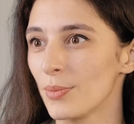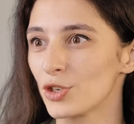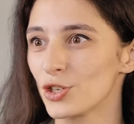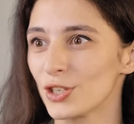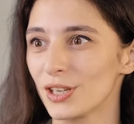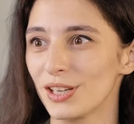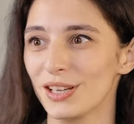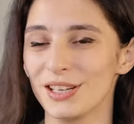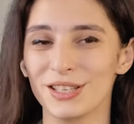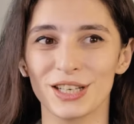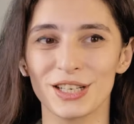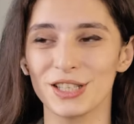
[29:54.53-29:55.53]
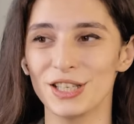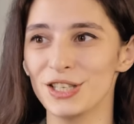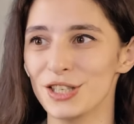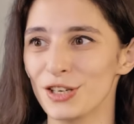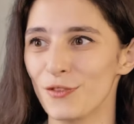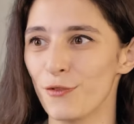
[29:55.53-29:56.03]
mm-hmm. is, is
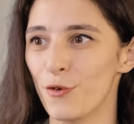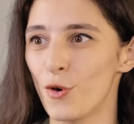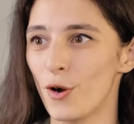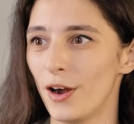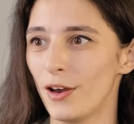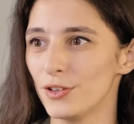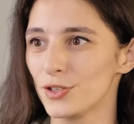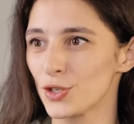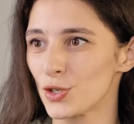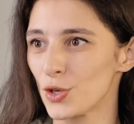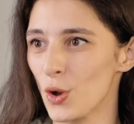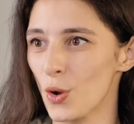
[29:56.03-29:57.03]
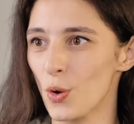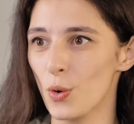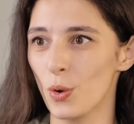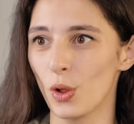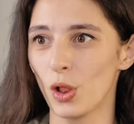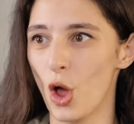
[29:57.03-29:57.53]
existing for so
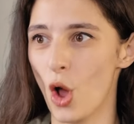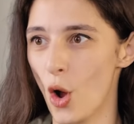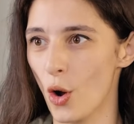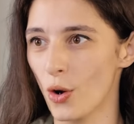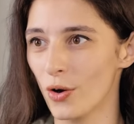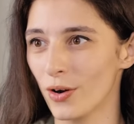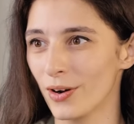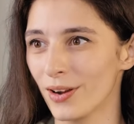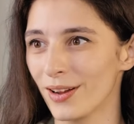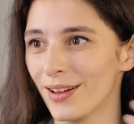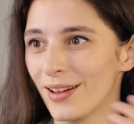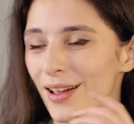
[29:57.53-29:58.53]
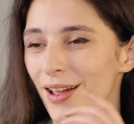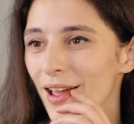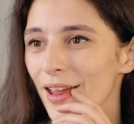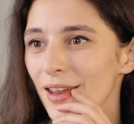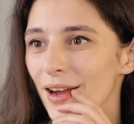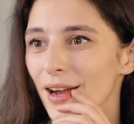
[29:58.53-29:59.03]
long, mm-hmm.
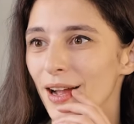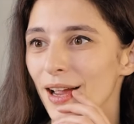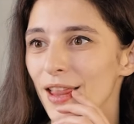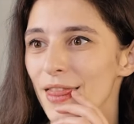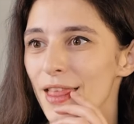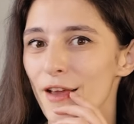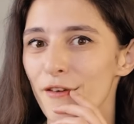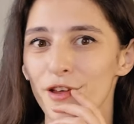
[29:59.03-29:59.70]
and I never,